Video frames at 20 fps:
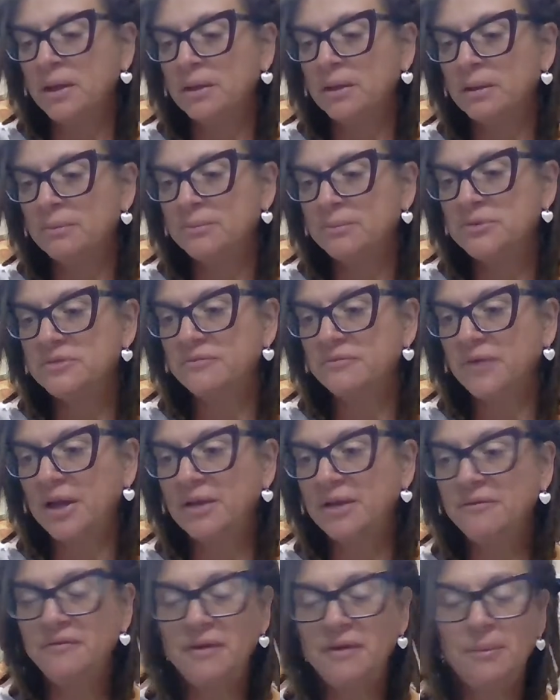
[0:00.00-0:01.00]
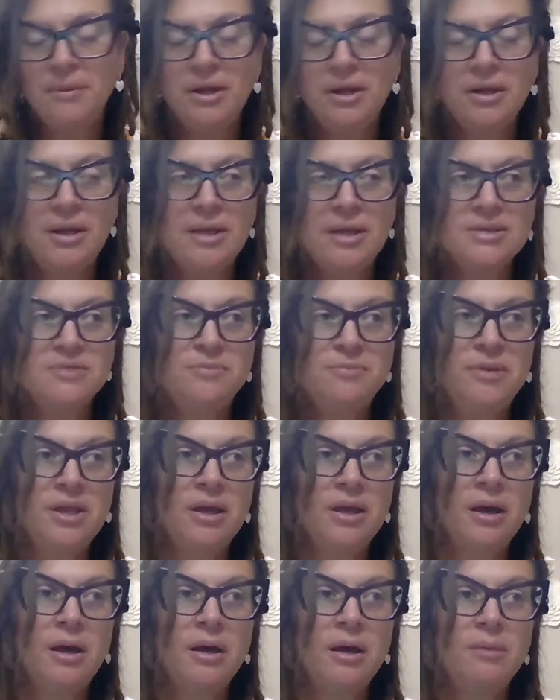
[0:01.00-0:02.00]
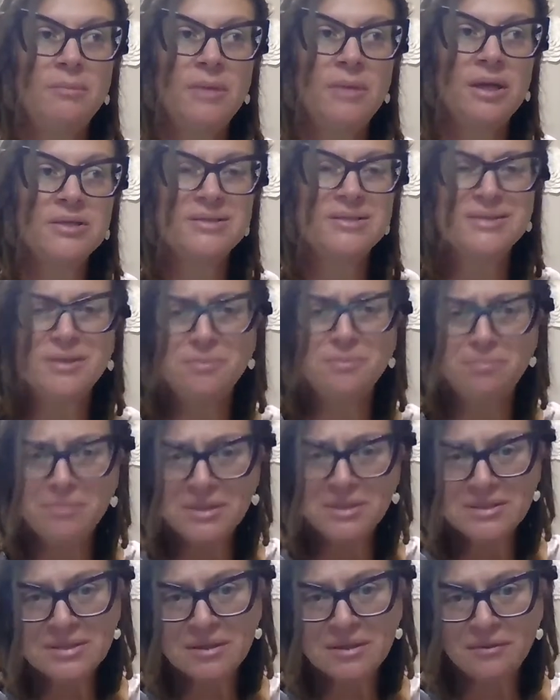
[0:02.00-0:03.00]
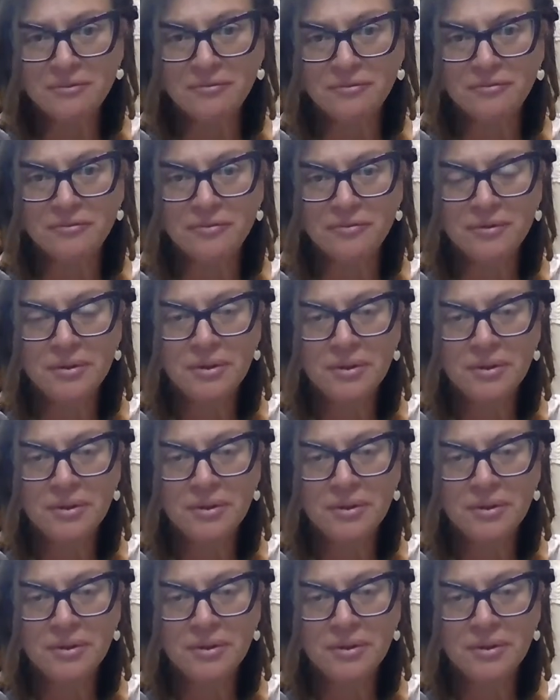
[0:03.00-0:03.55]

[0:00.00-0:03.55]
Divine feminine has become a submissive,